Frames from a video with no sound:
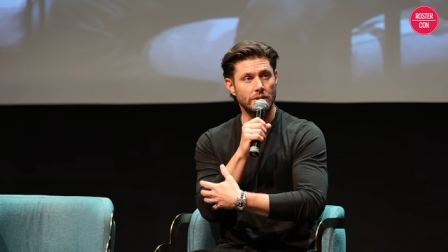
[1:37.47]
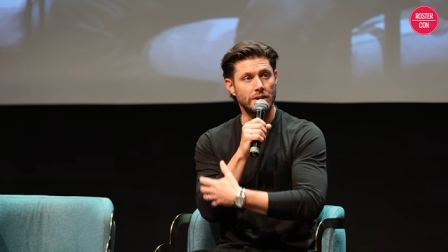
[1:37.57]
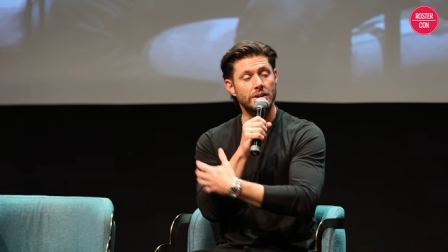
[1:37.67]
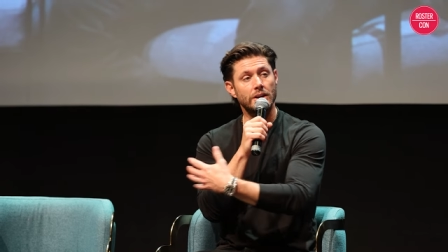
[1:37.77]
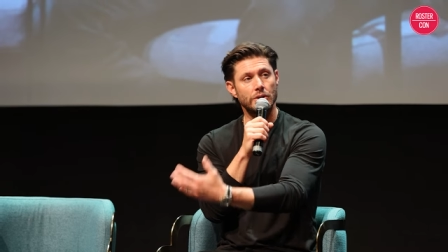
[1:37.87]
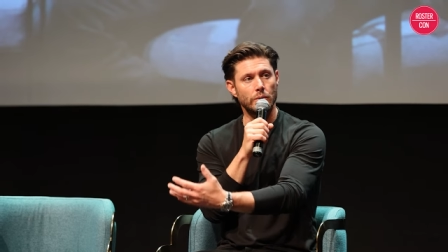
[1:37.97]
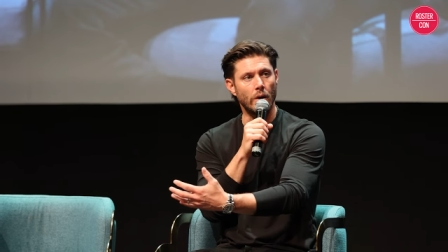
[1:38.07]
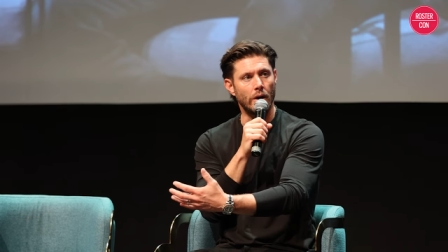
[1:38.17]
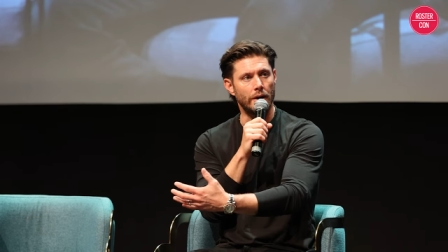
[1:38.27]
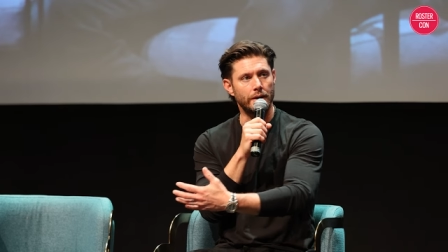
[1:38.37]

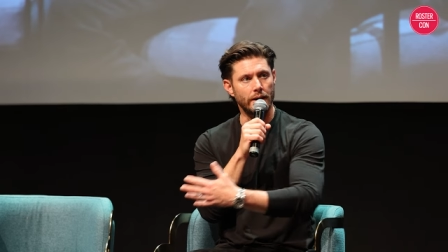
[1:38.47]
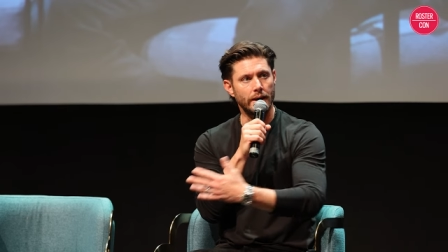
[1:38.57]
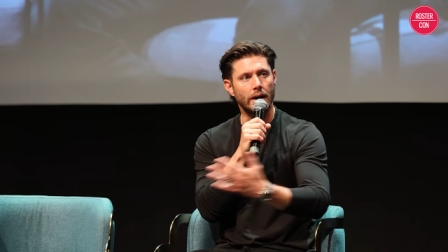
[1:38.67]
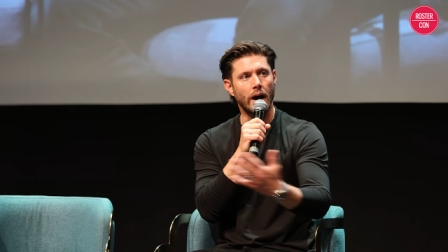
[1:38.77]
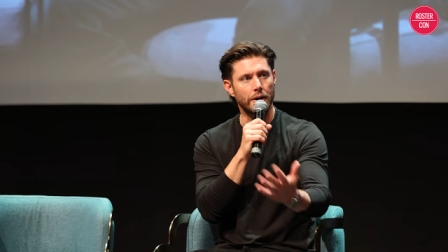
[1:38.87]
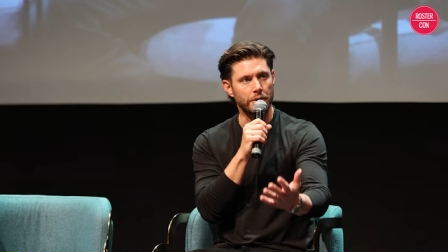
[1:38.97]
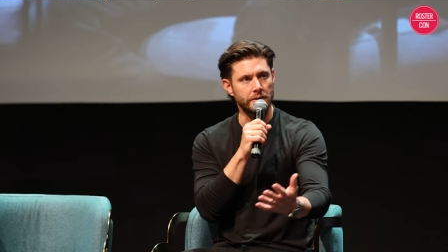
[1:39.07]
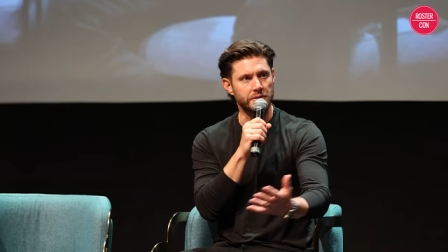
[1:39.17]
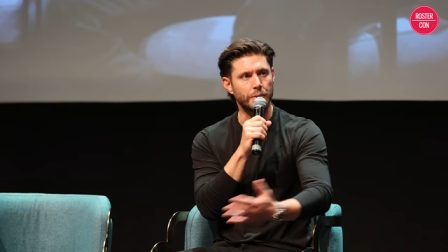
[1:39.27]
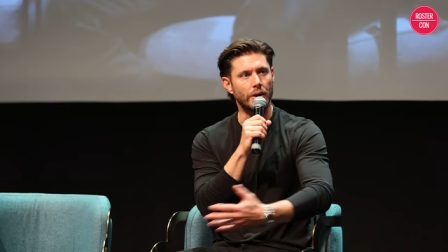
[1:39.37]
continue on in honor
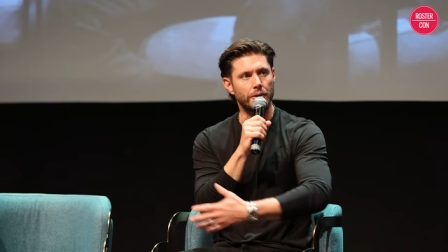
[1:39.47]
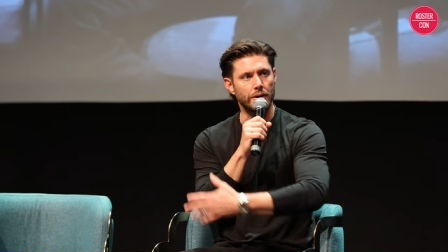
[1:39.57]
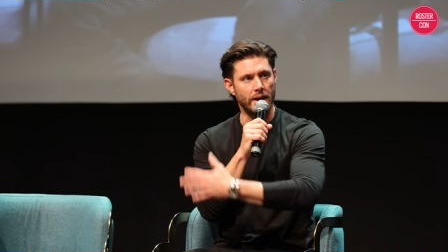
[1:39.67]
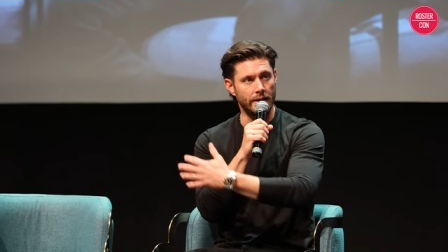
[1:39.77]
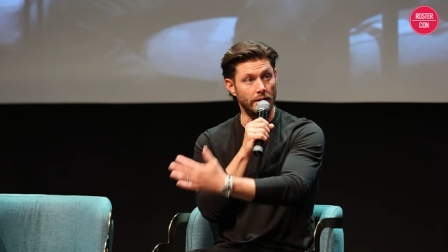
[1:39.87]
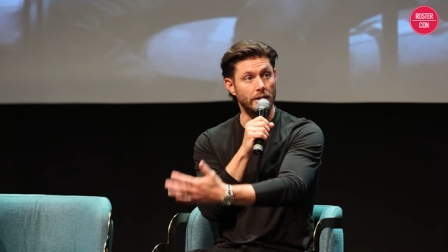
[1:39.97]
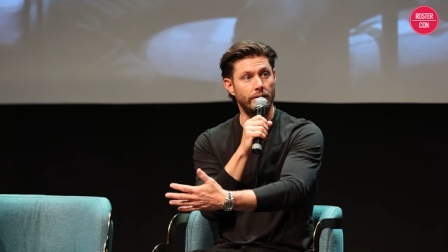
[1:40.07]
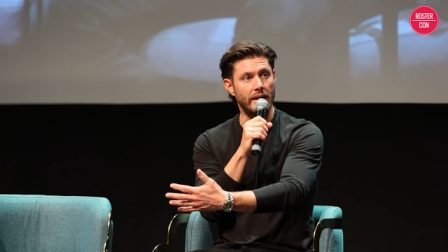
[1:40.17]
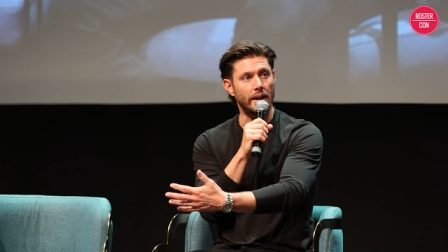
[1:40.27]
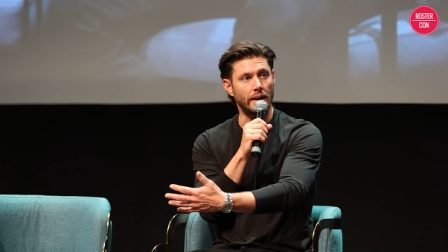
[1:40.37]
of his brother and
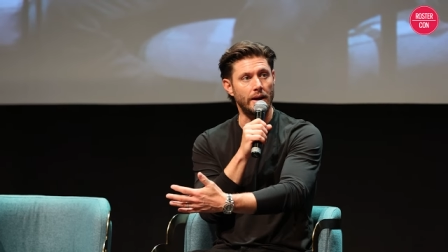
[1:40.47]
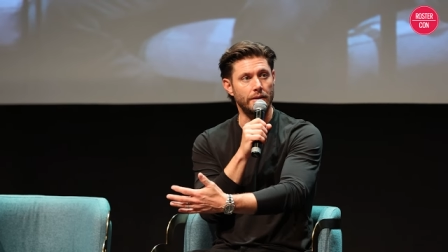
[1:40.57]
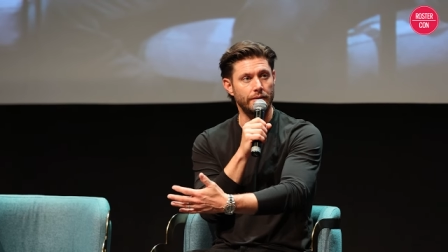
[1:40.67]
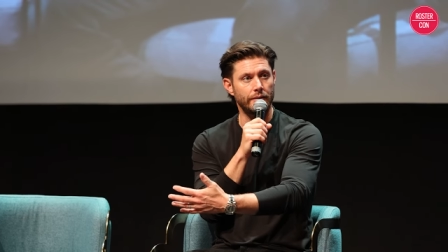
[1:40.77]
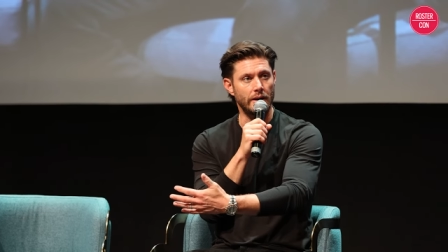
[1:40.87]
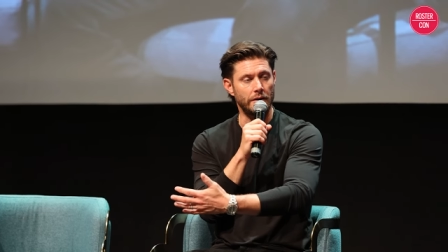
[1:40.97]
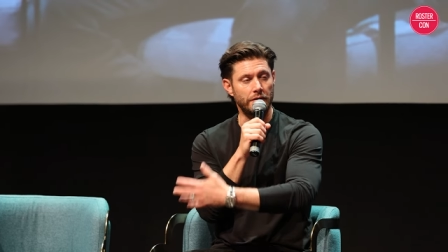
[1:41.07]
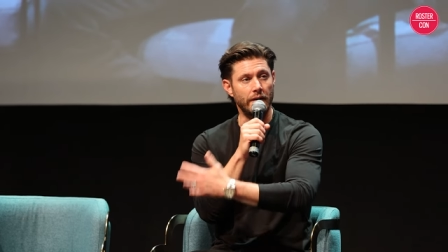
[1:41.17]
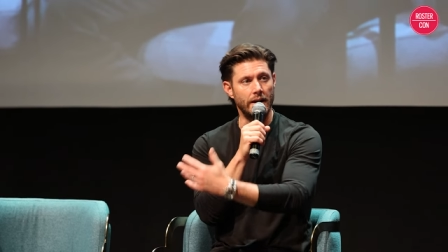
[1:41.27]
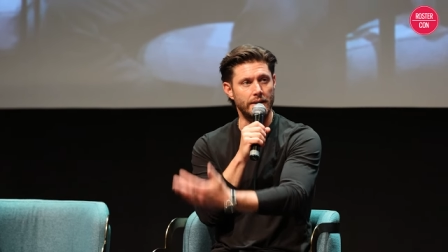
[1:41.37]
live that life and
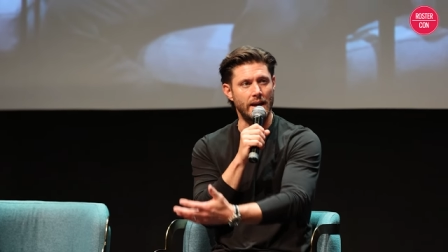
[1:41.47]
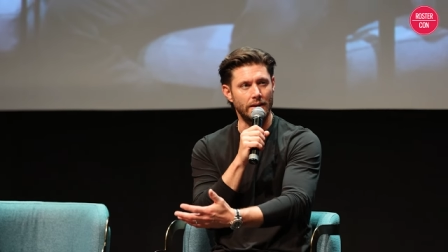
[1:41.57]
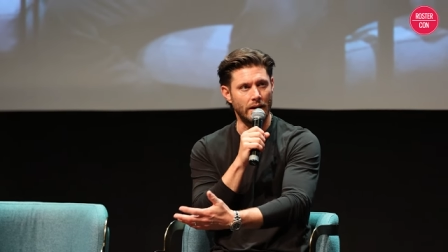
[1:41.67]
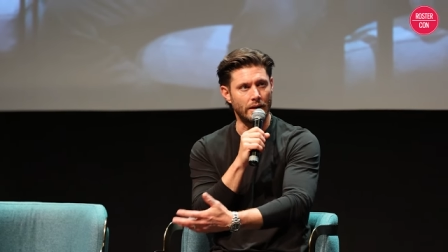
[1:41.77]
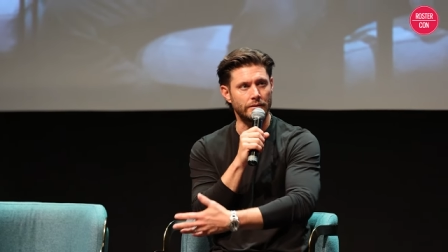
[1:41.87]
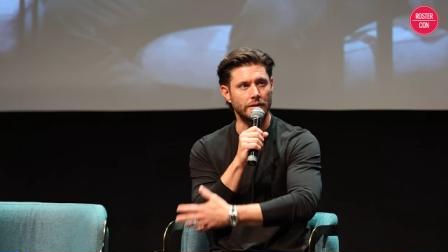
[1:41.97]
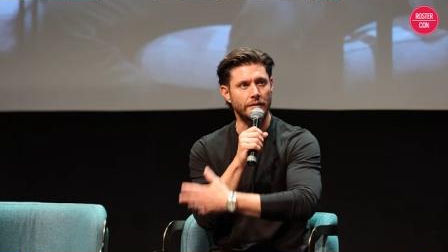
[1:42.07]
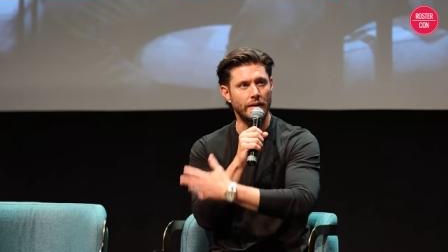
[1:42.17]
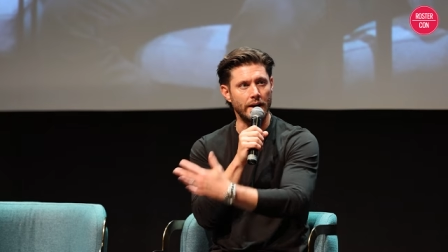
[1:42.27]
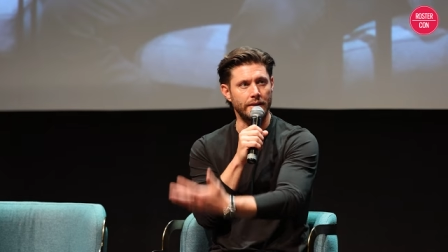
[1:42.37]
find that love
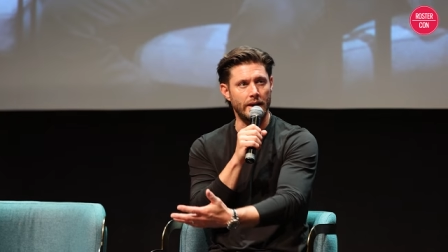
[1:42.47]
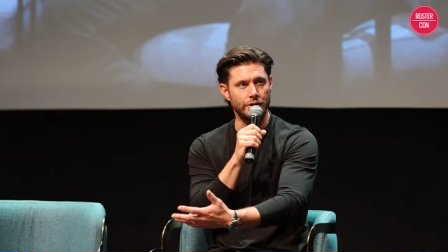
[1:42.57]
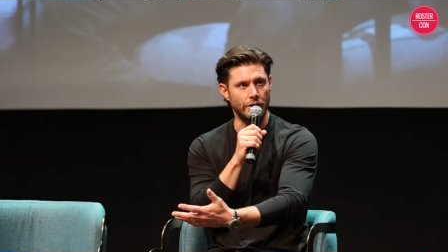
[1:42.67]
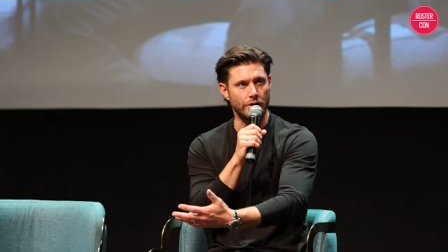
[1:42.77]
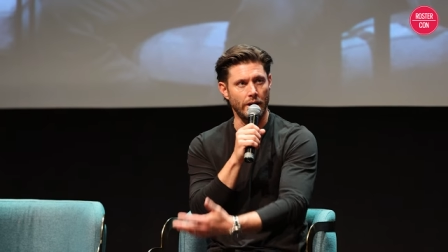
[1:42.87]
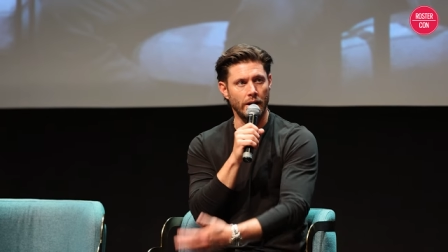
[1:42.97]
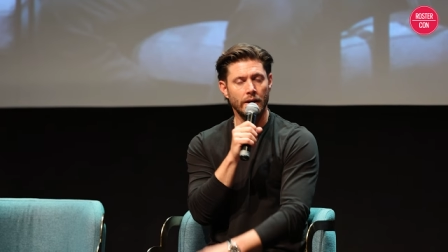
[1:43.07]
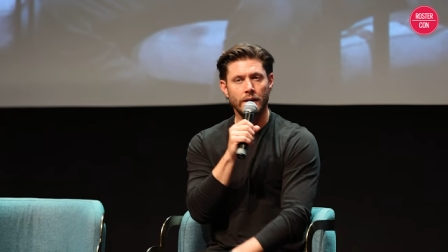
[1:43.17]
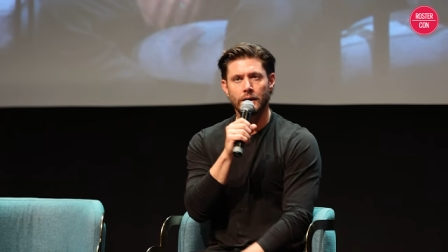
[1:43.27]
and find that journey.